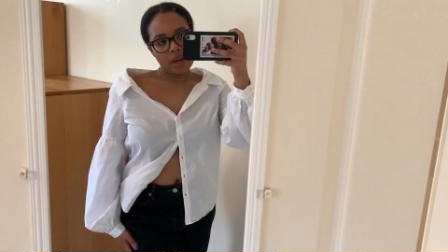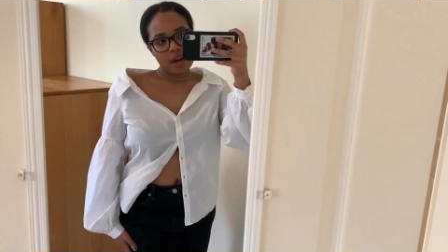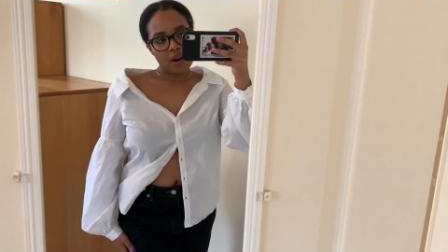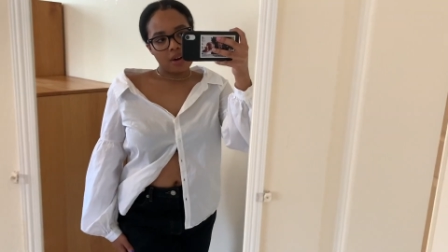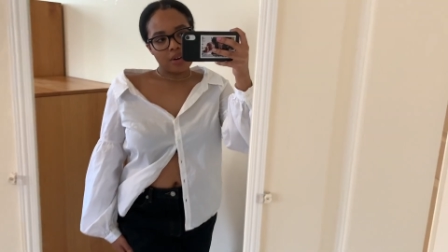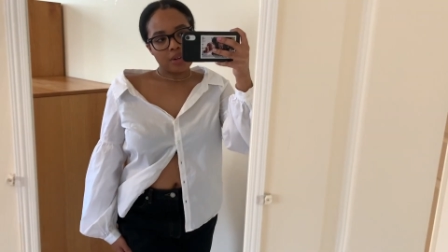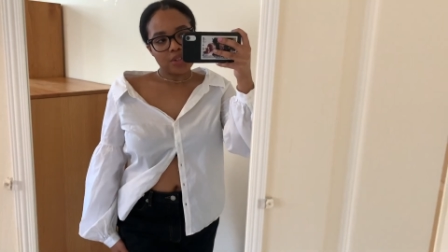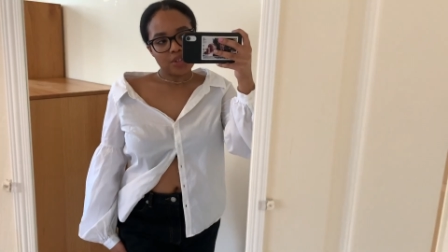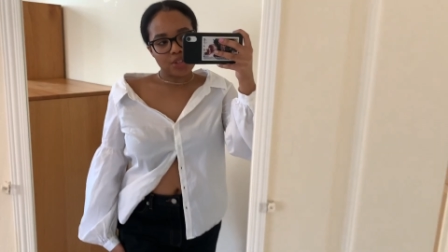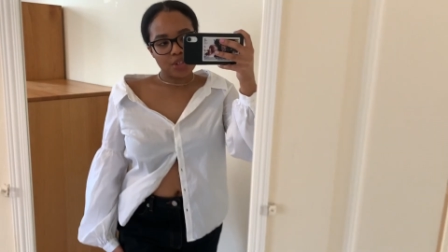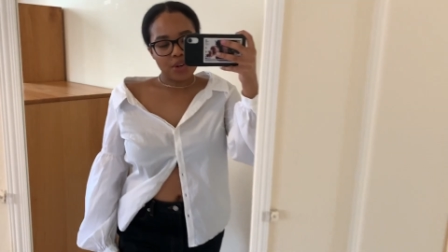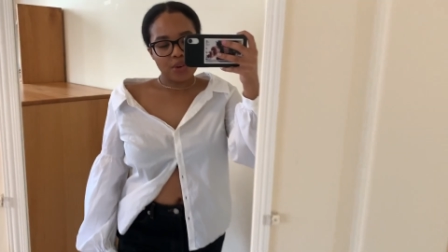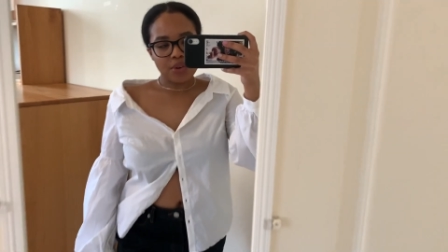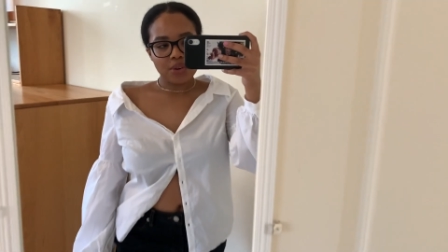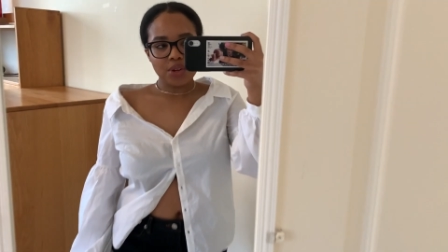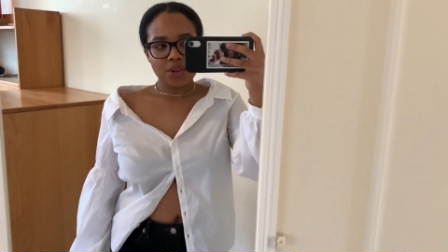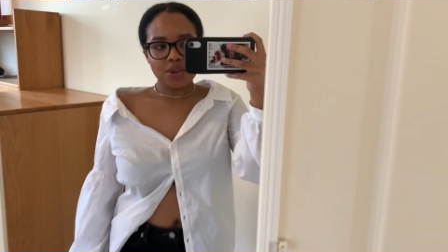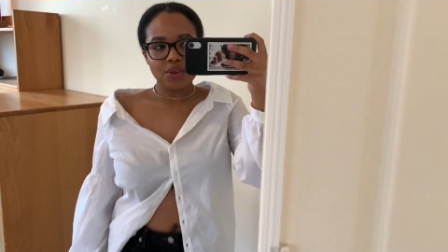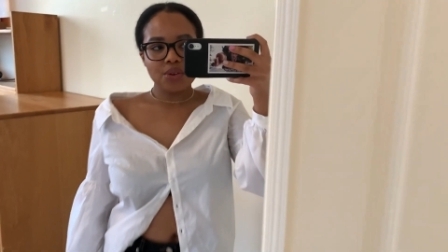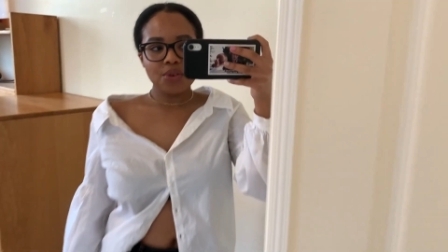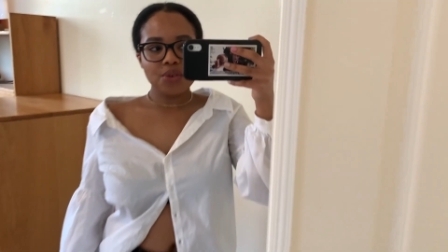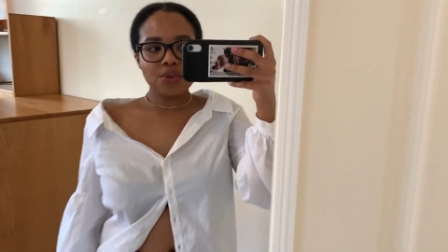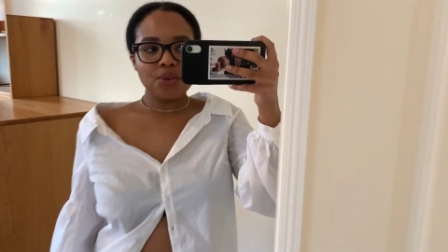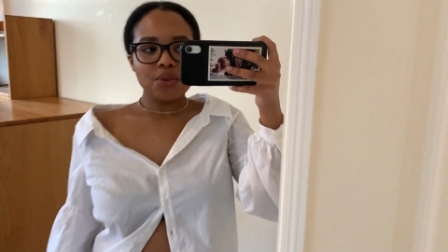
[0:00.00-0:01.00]
I'll show
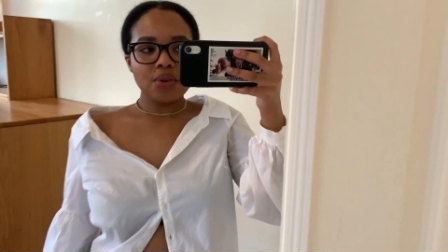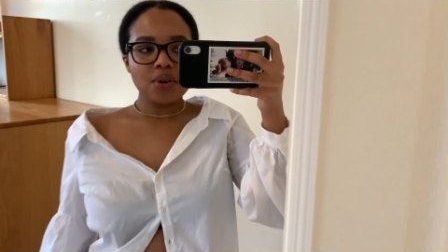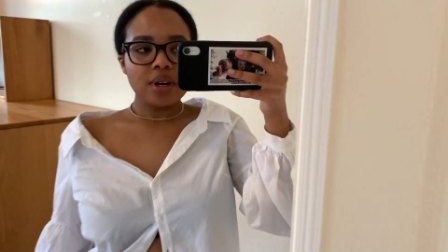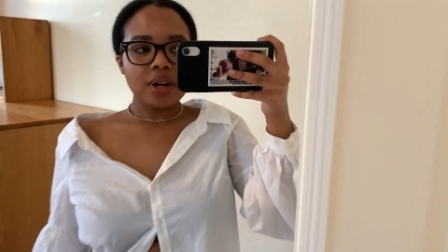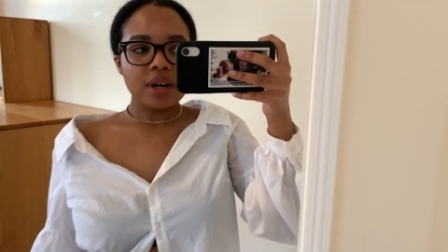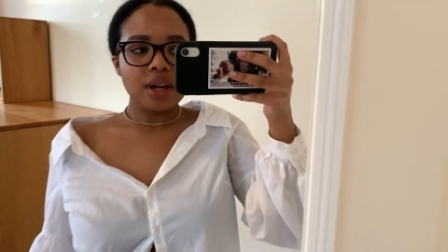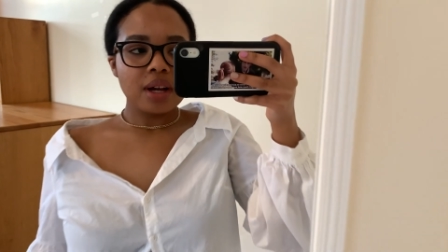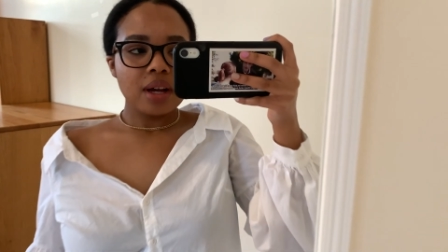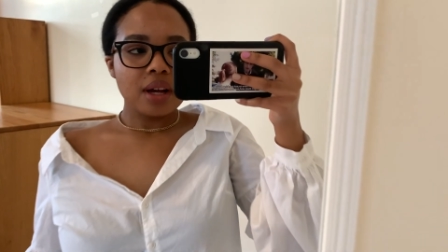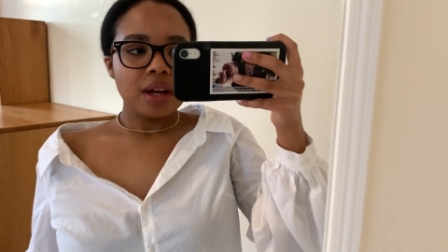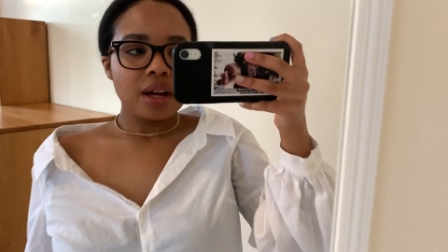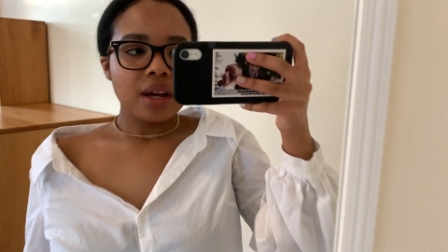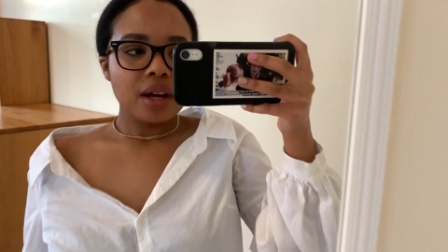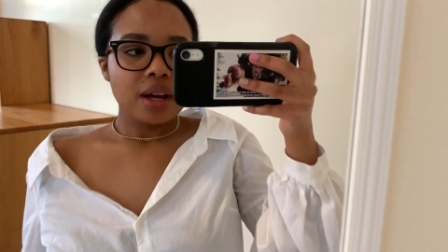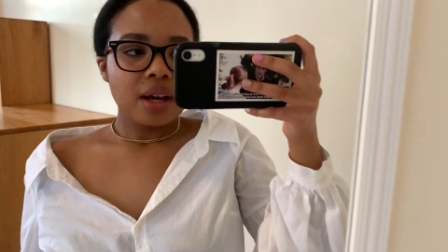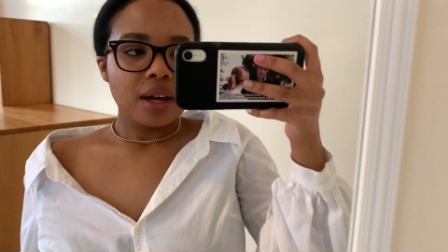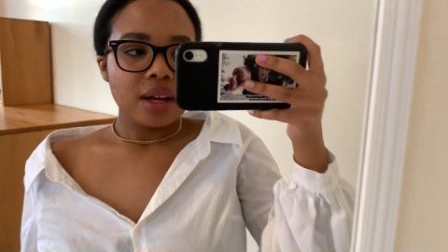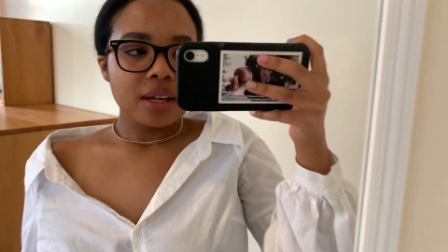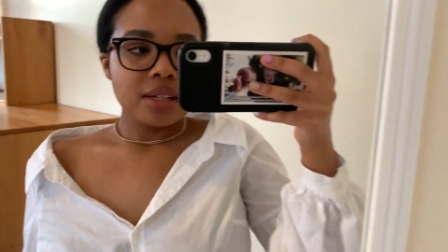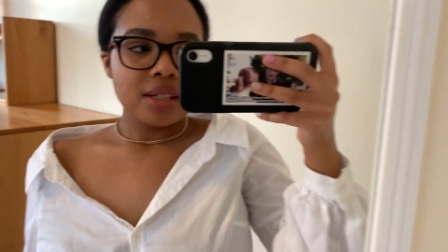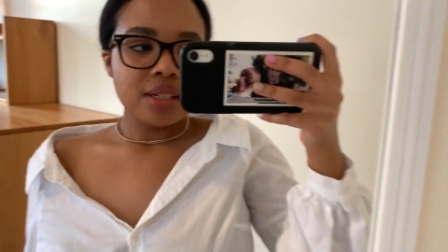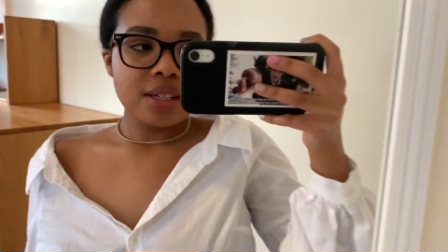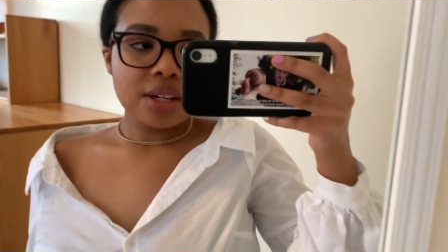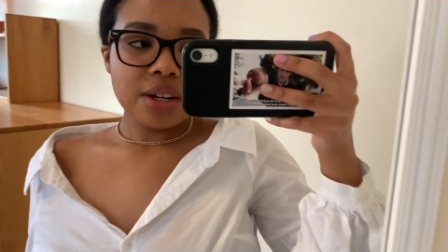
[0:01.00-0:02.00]
you
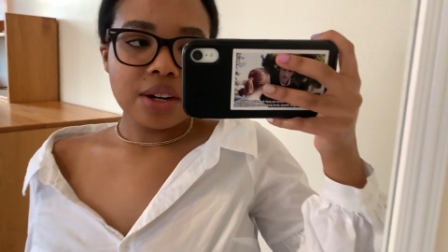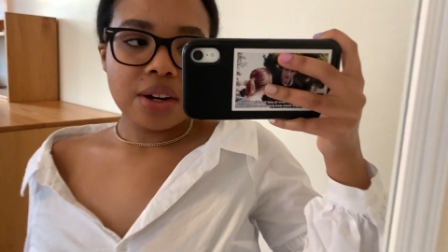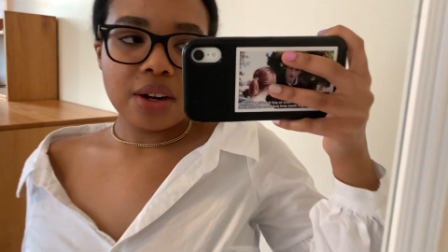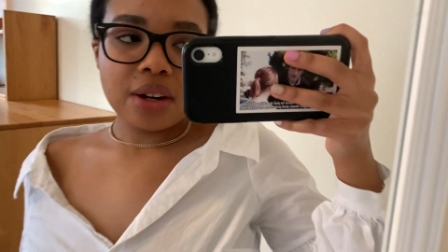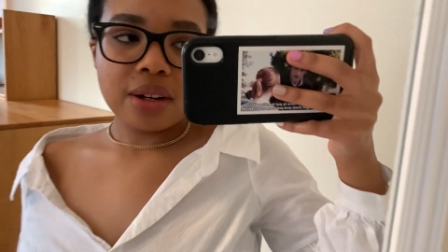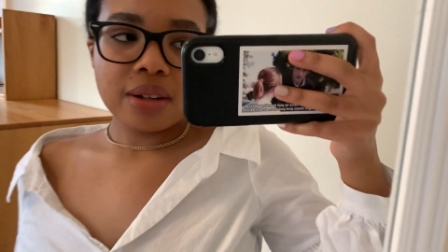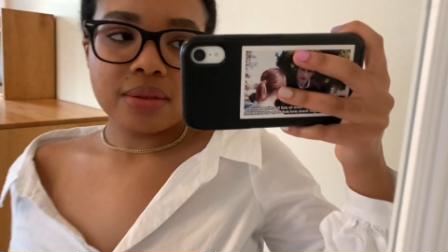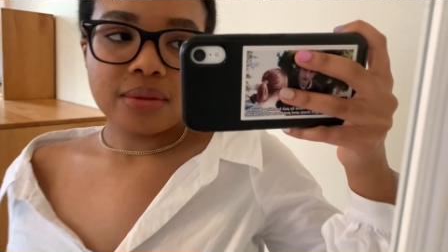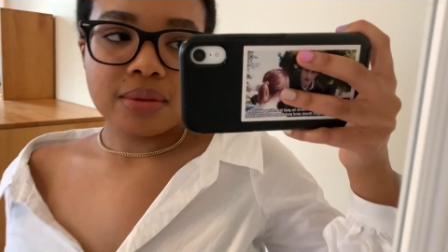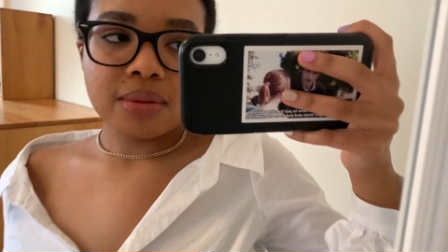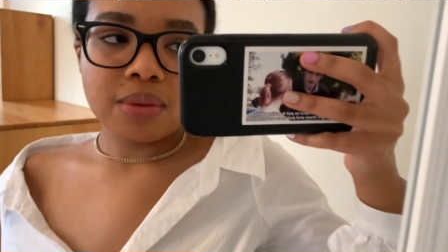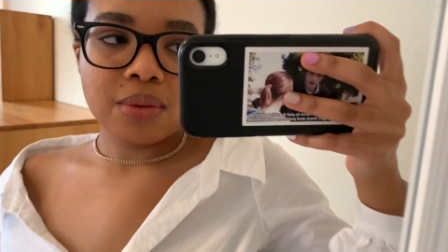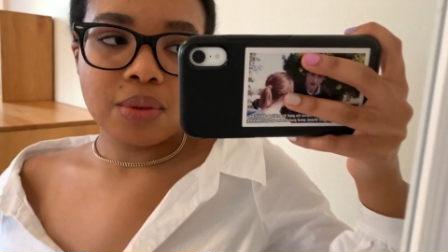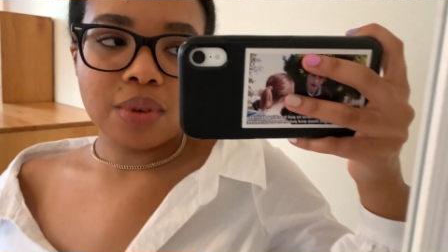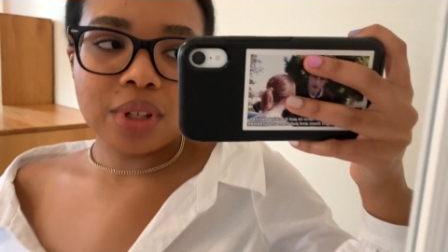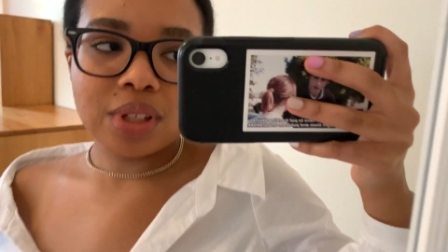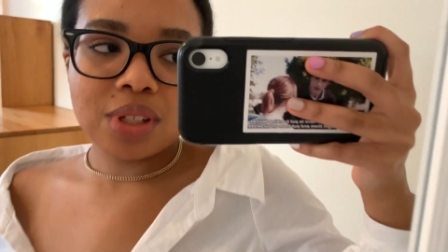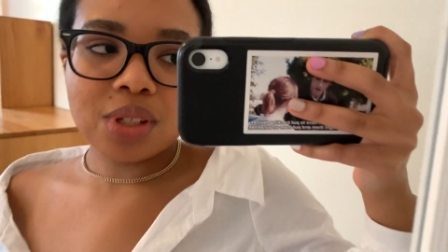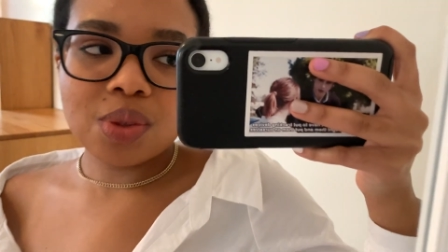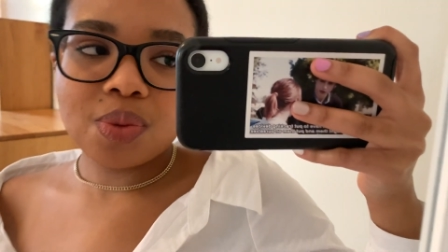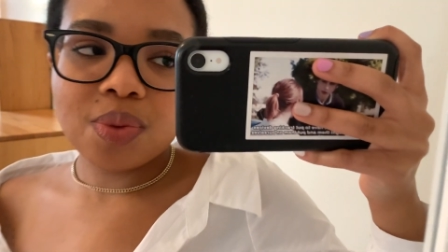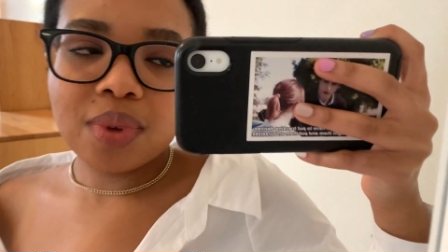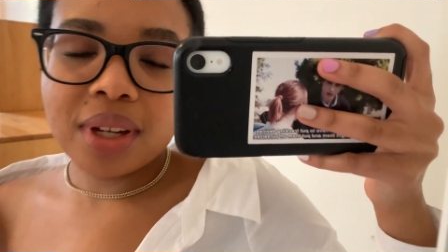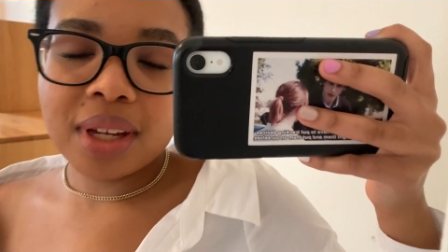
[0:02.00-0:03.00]
dinner
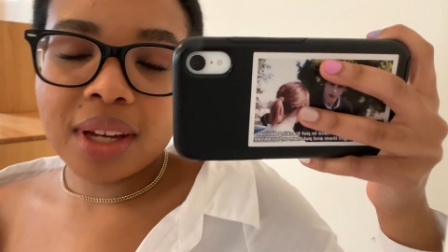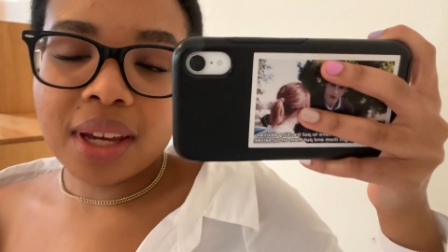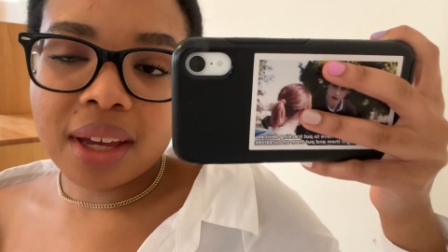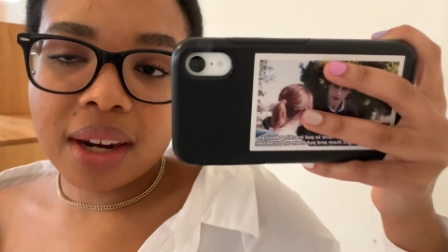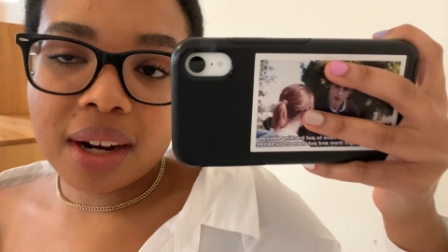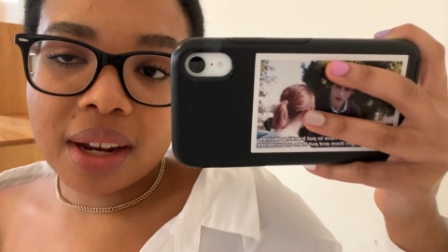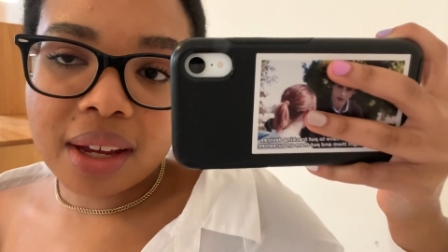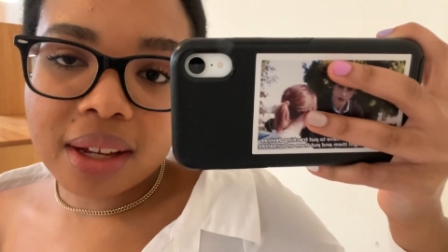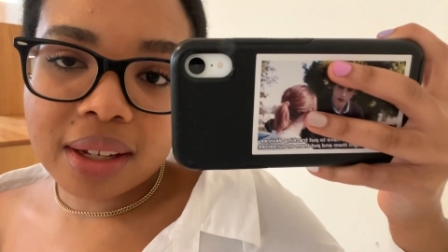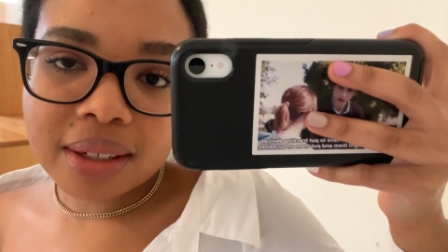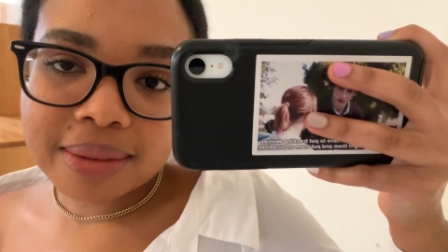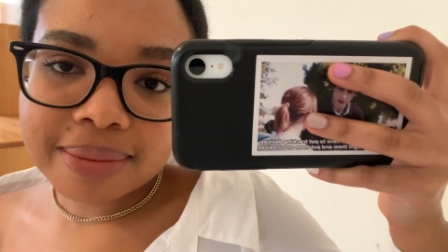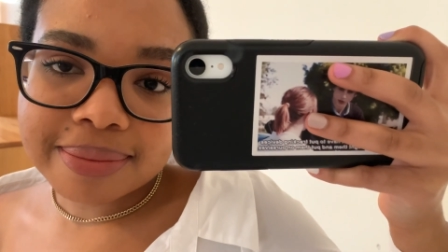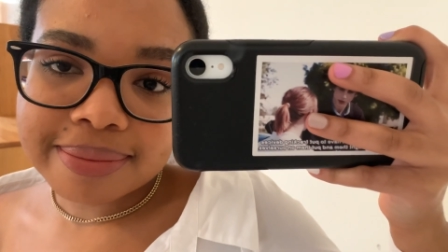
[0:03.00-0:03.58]
once we get it.